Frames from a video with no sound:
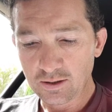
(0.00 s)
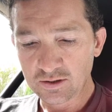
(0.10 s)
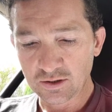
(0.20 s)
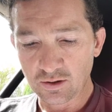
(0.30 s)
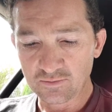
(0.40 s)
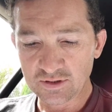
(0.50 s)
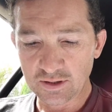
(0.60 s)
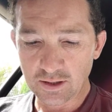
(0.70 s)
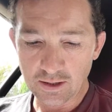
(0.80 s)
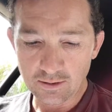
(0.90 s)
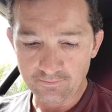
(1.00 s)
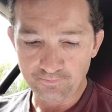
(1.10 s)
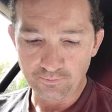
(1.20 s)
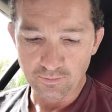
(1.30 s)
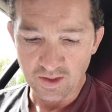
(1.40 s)
So obviously
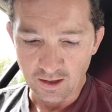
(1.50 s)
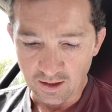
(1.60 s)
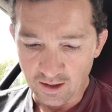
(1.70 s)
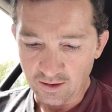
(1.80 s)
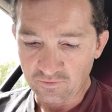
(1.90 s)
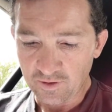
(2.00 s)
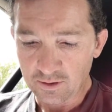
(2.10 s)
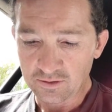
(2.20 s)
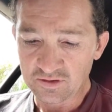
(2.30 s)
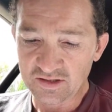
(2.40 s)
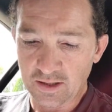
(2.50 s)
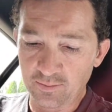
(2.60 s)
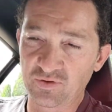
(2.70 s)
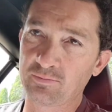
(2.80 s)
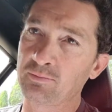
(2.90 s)
follow the
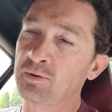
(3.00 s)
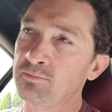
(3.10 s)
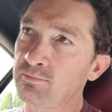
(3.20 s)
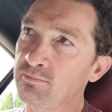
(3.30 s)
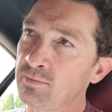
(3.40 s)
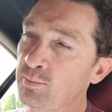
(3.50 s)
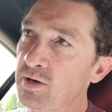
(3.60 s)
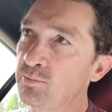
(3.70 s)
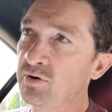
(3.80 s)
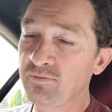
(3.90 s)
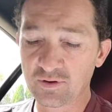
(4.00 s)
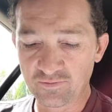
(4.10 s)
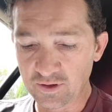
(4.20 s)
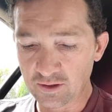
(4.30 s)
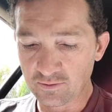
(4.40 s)
steps in my previous
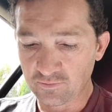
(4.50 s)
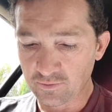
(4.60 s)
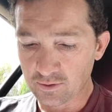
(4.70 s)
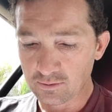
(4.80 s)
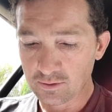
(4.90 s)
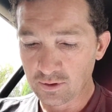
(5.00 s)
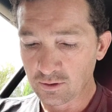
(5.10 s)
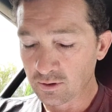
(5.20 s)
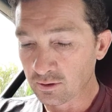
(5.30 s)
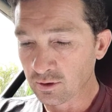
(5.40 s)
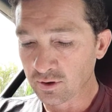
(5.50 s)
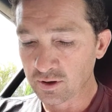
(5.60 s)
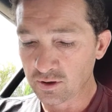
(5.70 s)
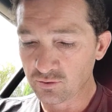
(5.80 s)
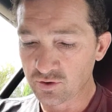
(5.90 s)
video or look
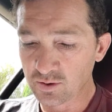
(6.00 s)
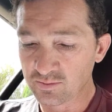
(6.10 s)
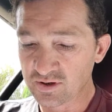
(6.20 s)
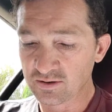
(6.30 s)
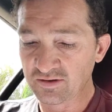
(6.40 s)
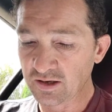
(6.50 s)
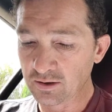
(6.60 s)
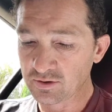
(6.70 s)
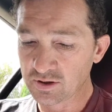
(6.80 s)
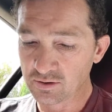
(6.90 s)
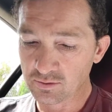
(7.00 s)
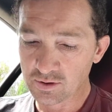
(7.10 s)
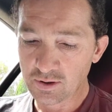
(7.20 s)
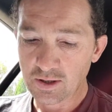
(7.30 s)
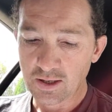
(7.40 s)
on YouTube to see how to do it.